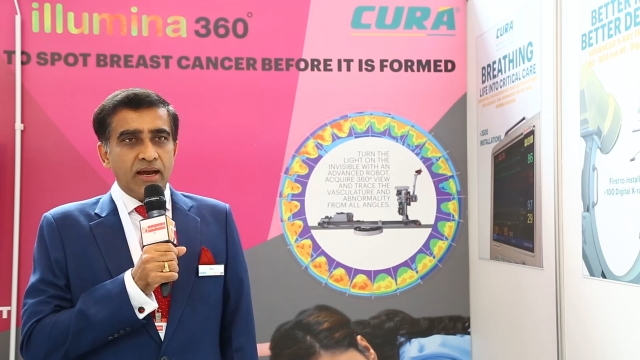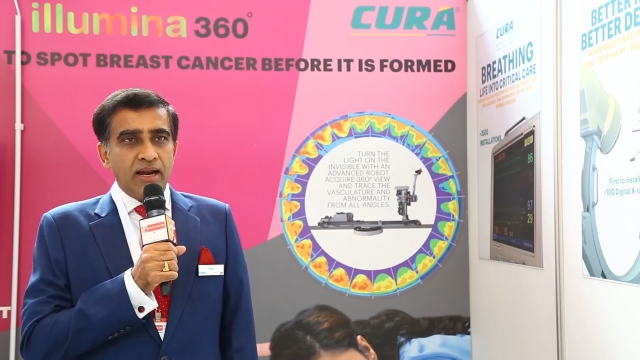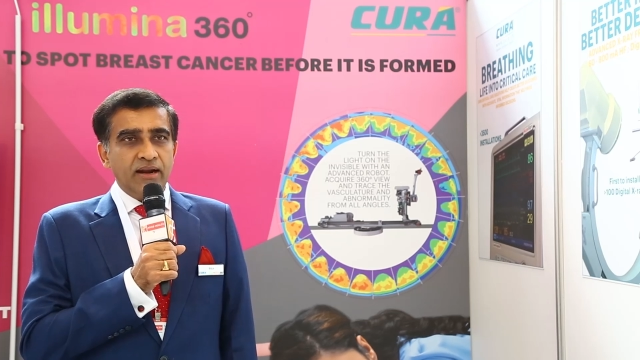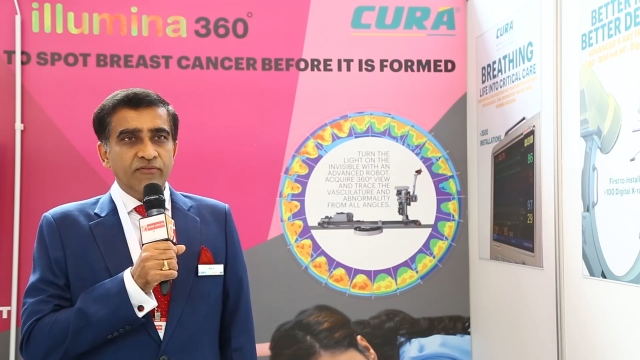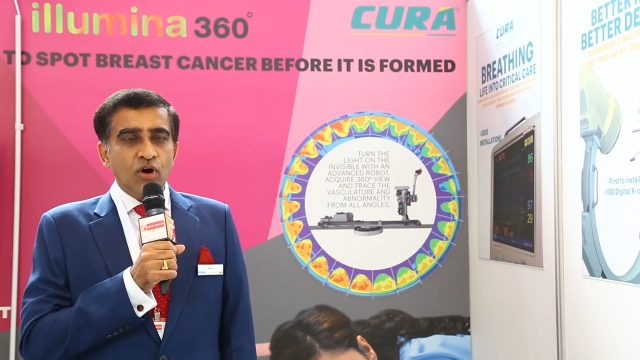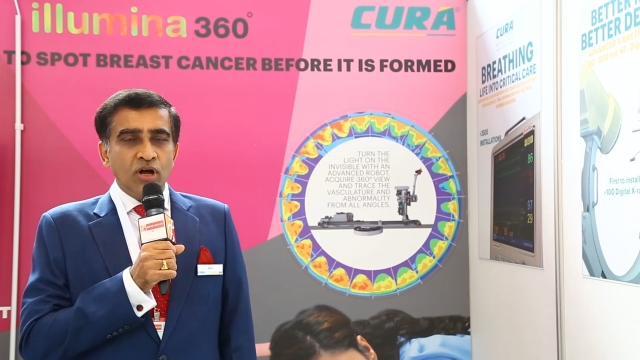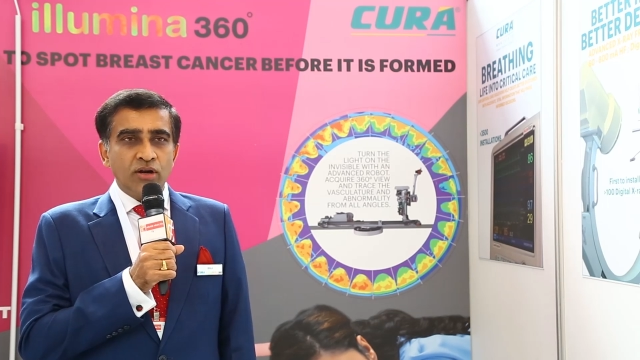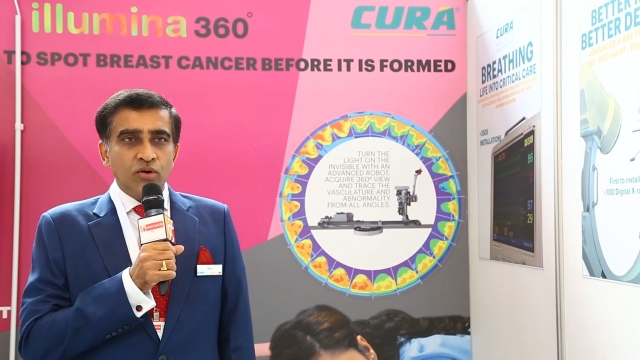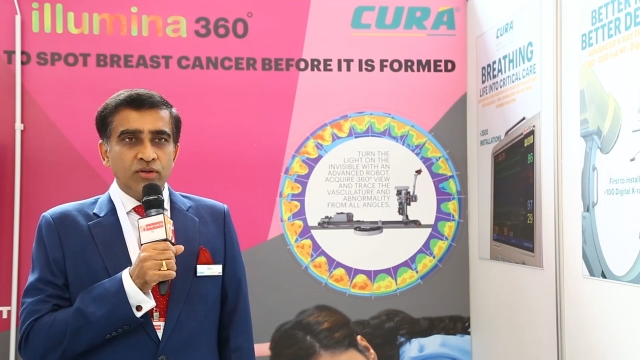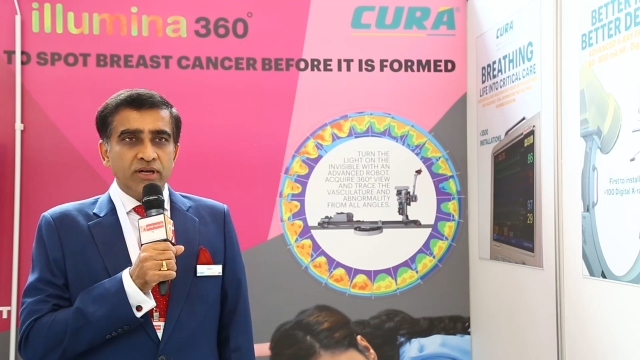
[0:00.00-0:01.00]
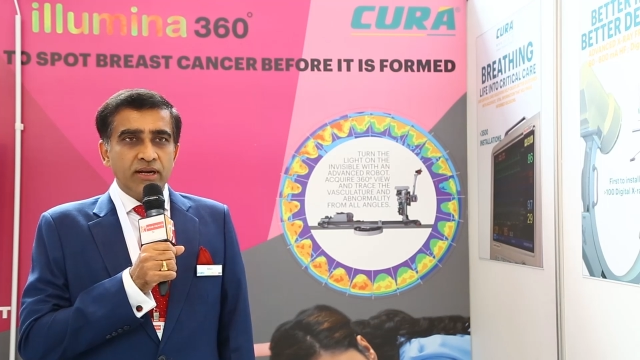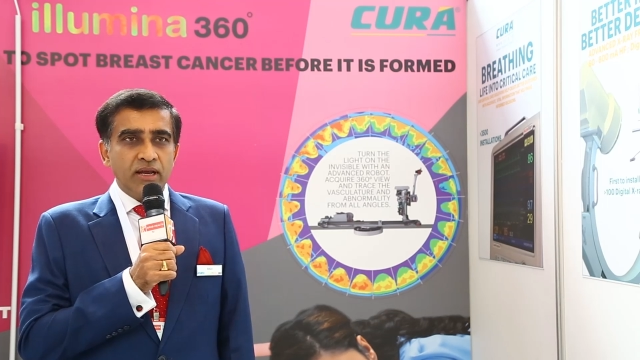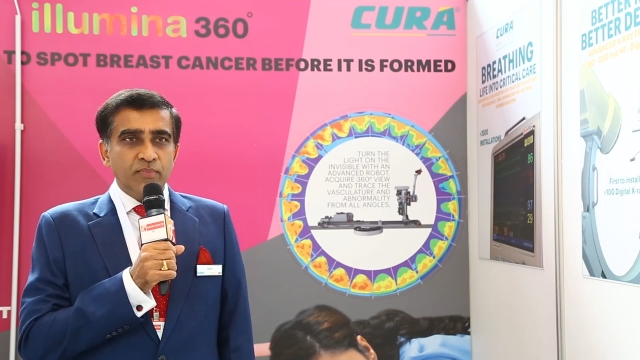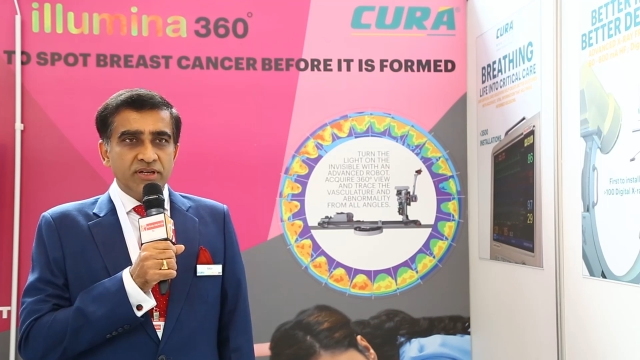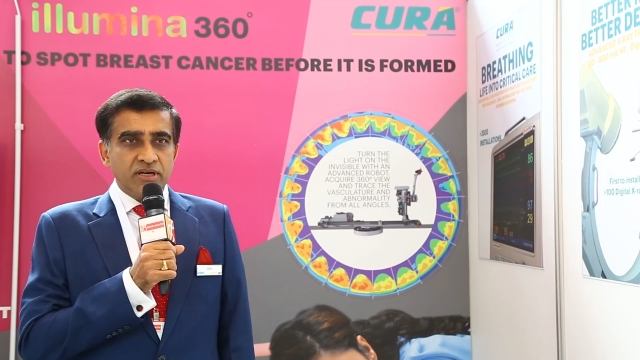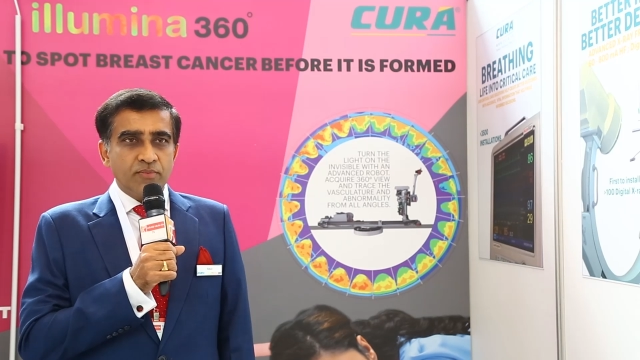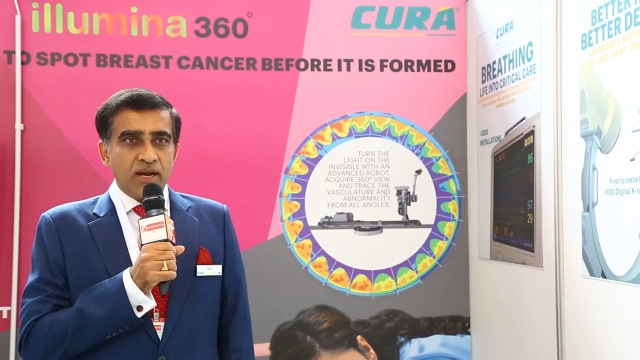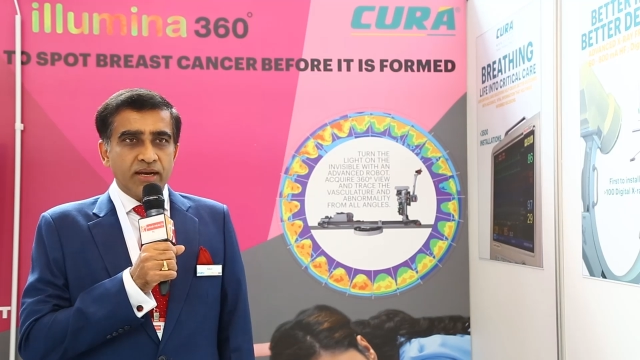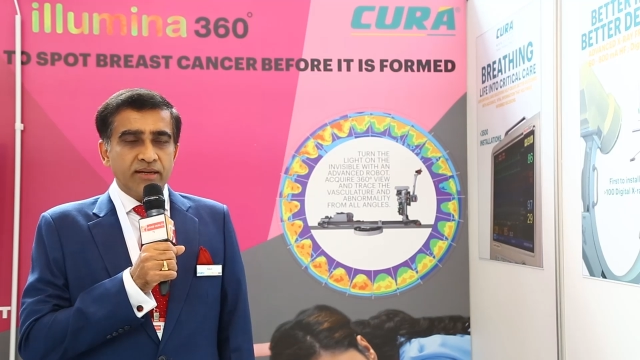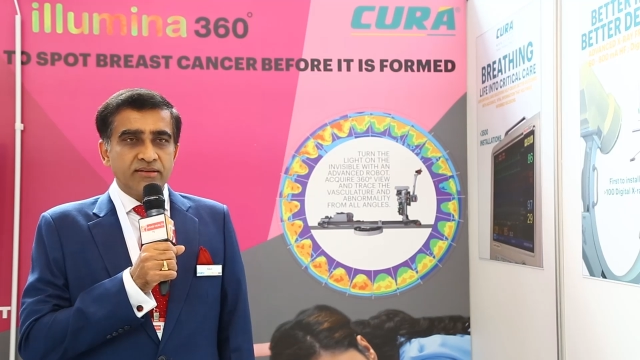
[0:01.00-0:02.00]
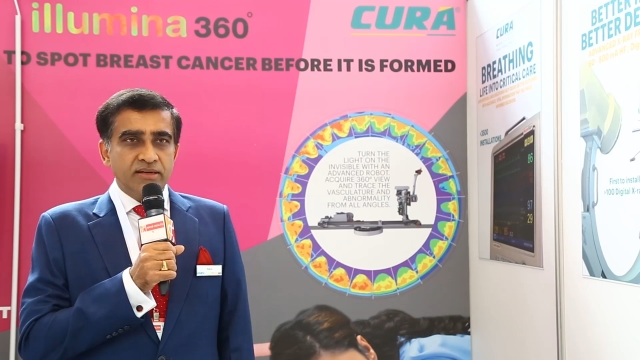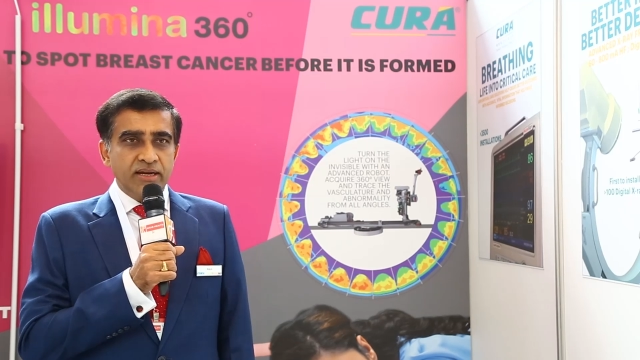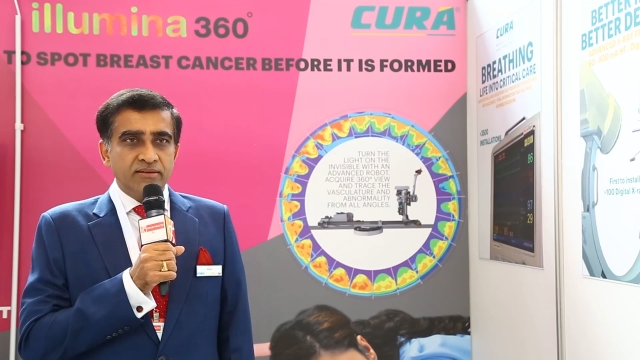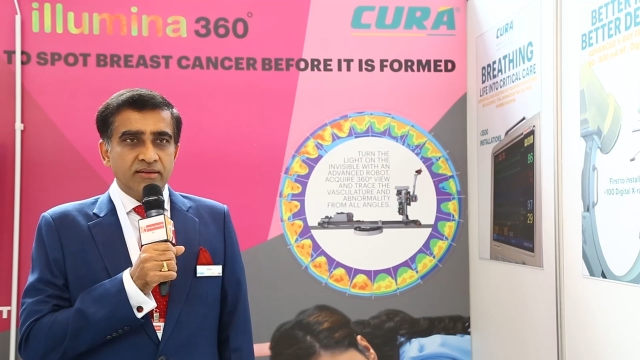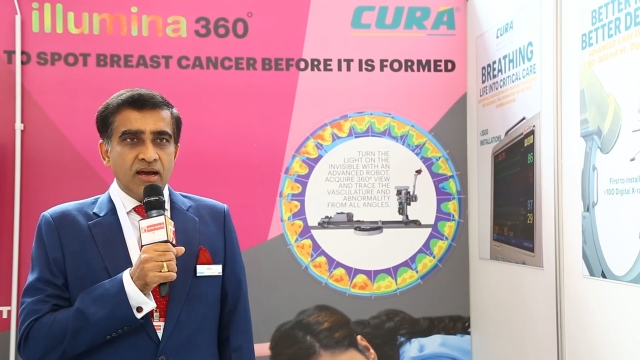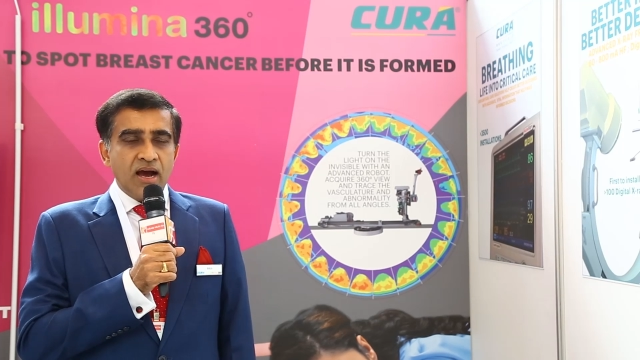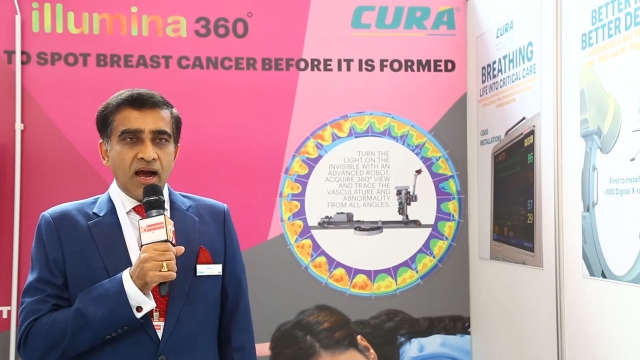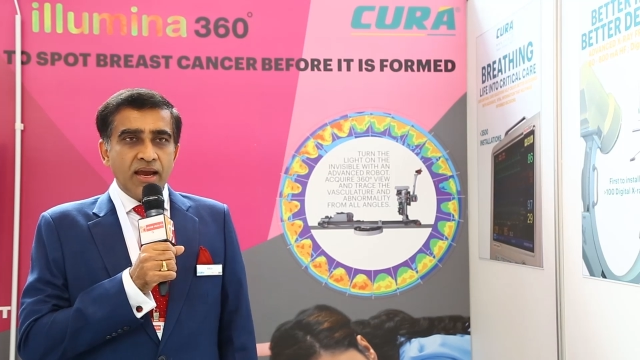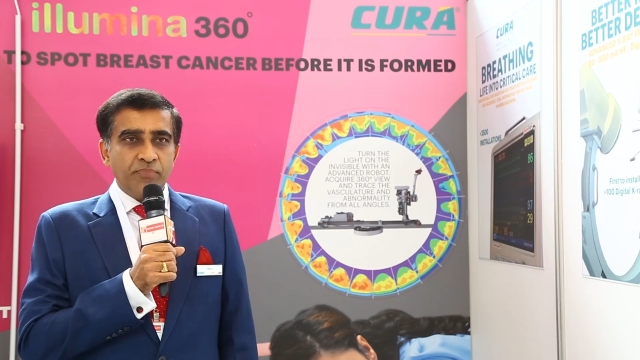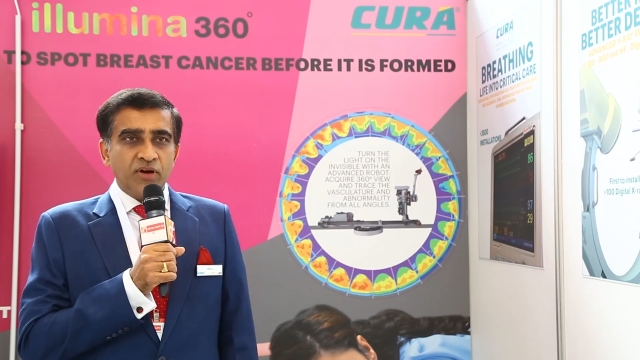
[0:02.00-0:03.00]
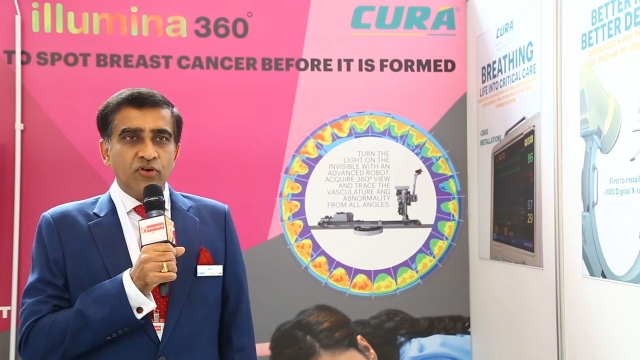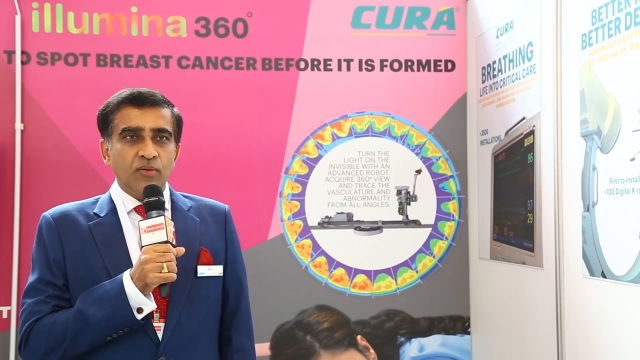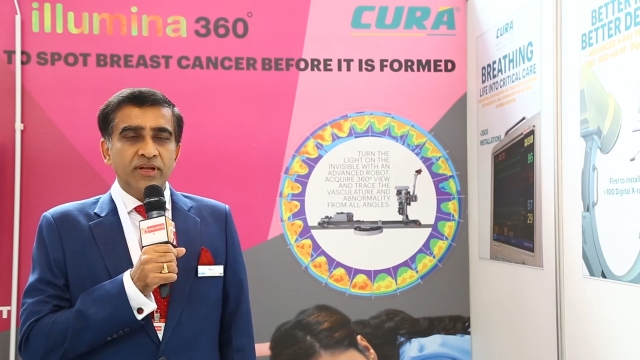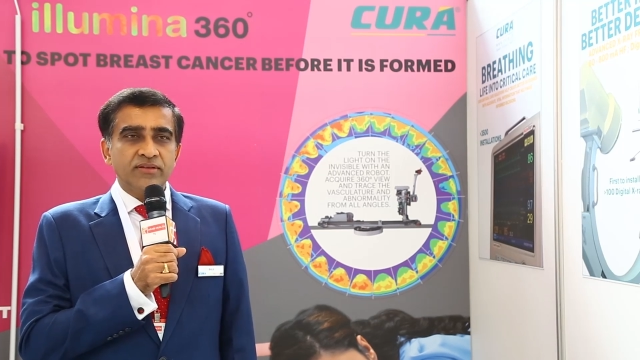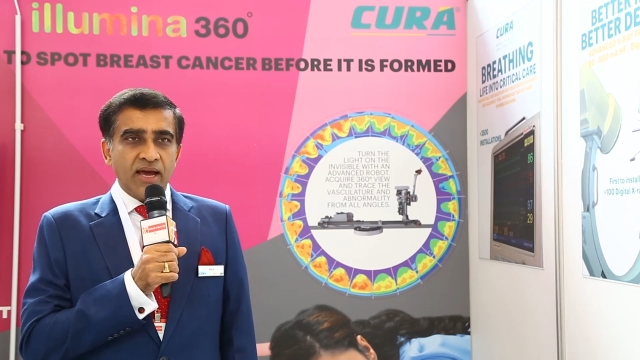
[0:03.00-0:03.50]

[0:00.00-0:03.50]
And we all know that emerging markets needs high performance,